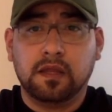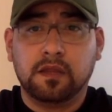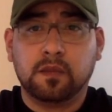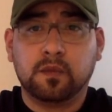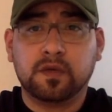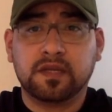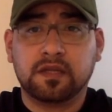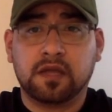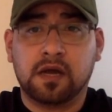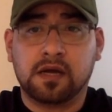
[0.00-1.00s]
The warded
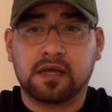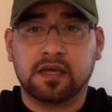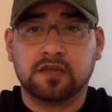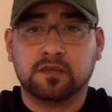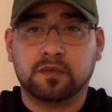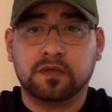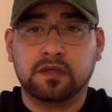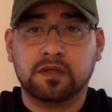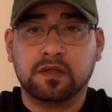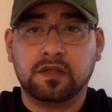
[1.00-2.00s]
lock is one
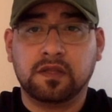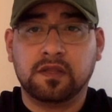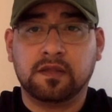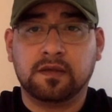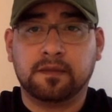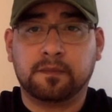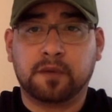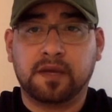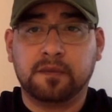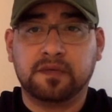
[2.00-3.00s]
of the
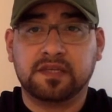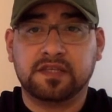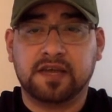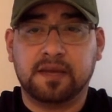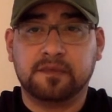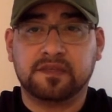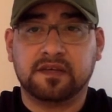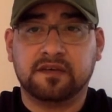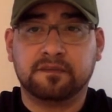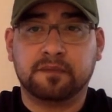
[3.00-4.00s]
primary types
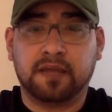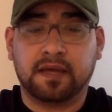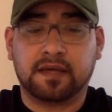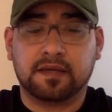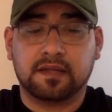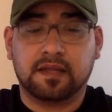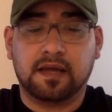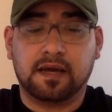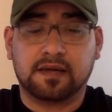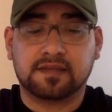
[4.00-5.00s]
of blank
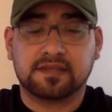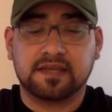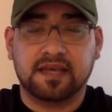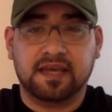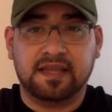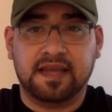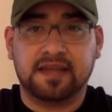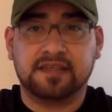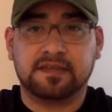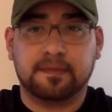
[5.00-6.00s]
locks, and that
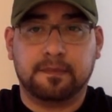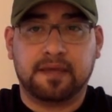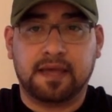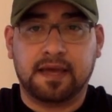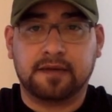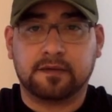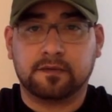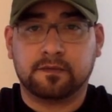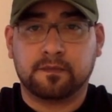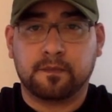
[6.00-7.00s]
is mechanical.